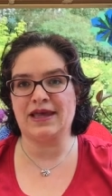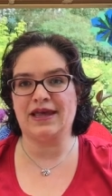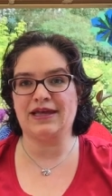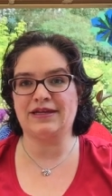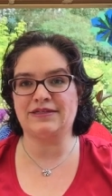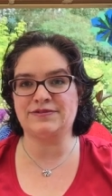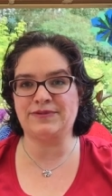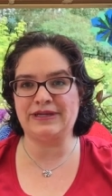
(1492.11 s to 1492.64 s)

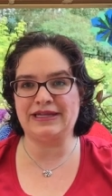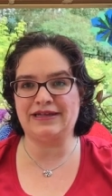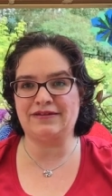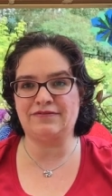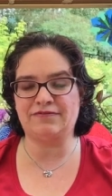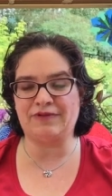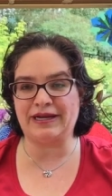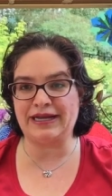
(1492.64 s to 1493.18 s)
Because we
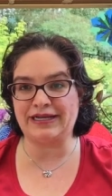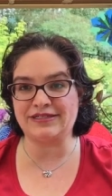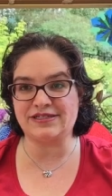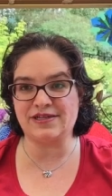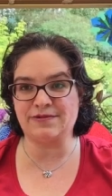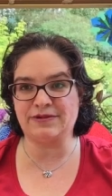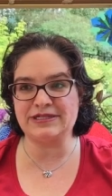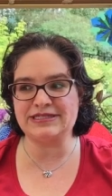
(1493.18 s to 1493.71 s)
live right next to the
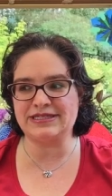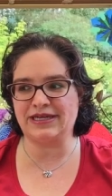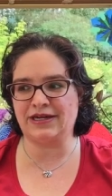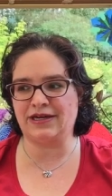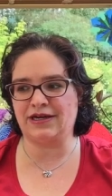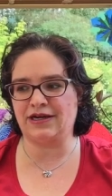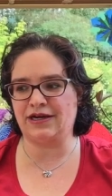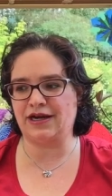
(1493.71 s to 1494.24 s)
woods
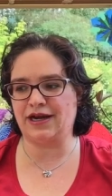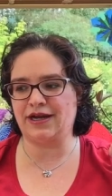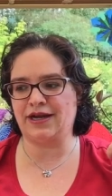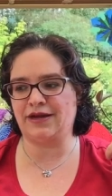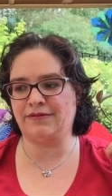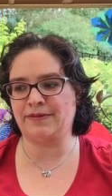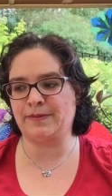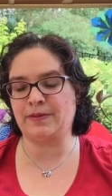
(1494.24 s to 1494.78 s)
here, and I
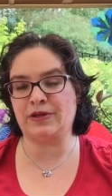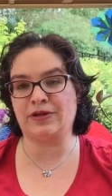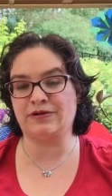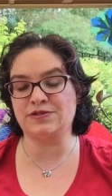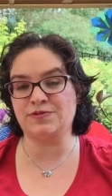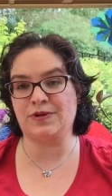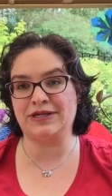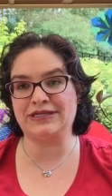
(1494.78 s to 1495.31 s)
remember there was
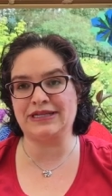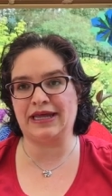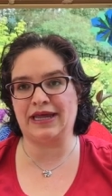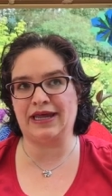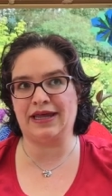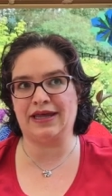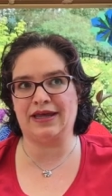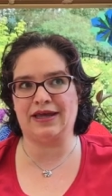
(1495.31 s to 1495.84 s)
one
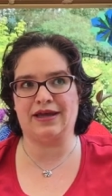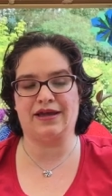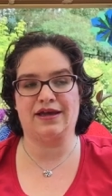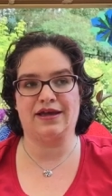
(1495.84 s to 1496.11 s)
day